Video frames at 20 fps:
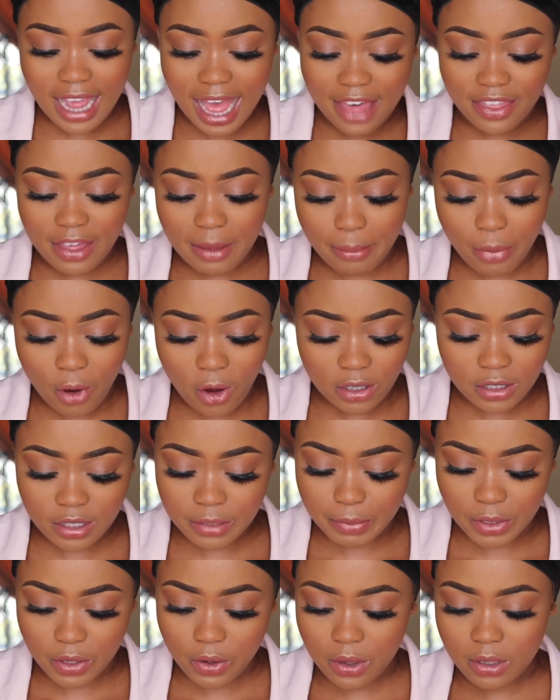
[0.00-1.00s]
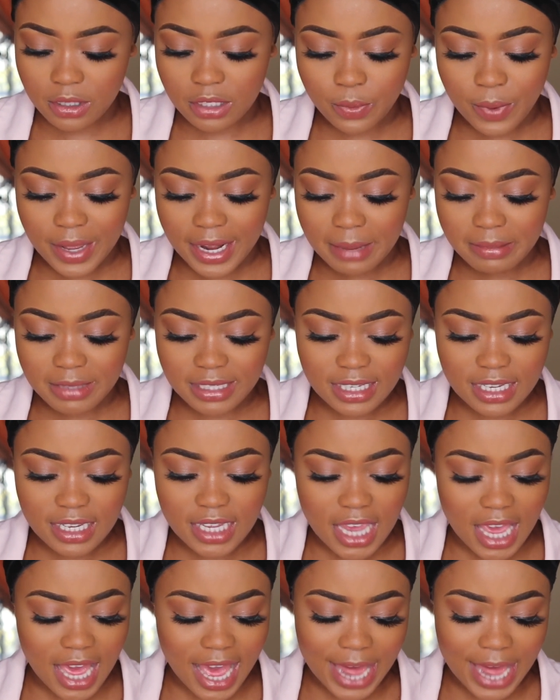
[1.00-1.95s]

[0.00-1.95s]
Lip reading: other box, because what I'm seeing here,